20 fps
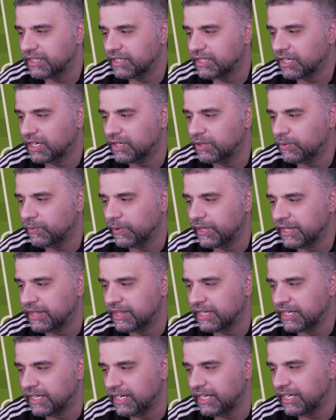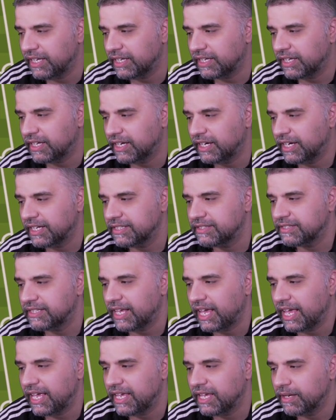to go with the
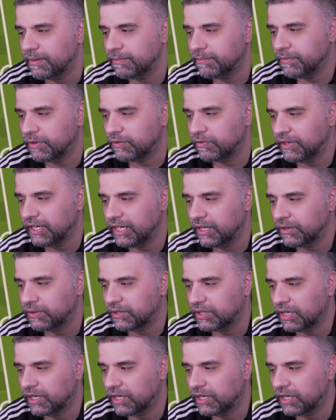Niakate-Murillo